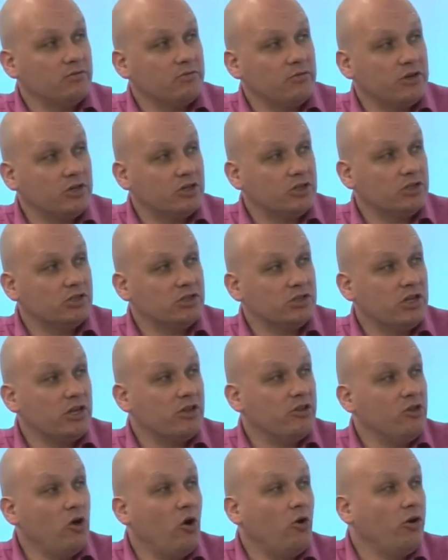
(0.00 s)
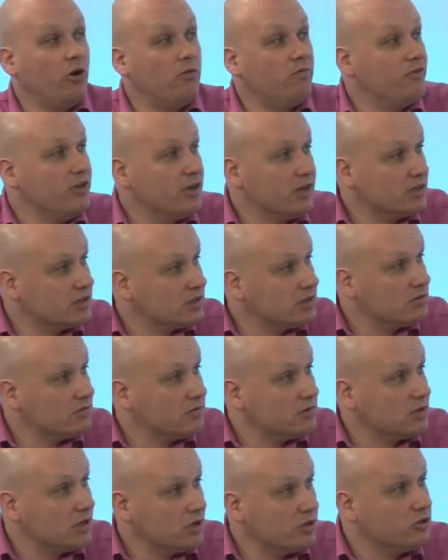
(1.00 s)
which is the non-obvious
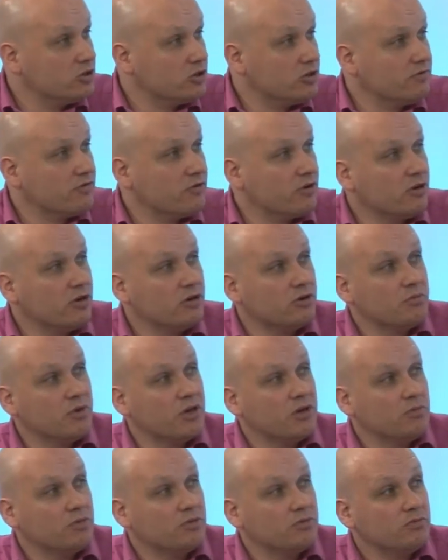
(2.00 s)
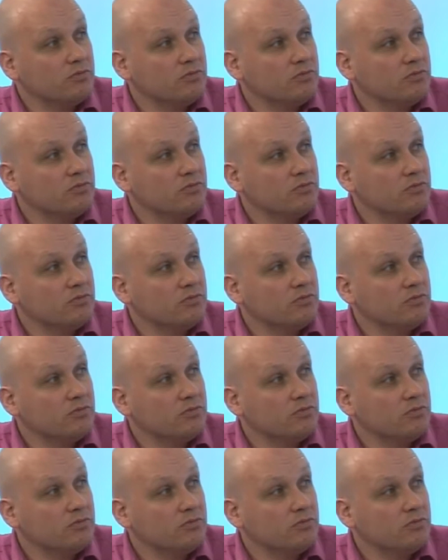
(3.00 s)
solution for a lot of people.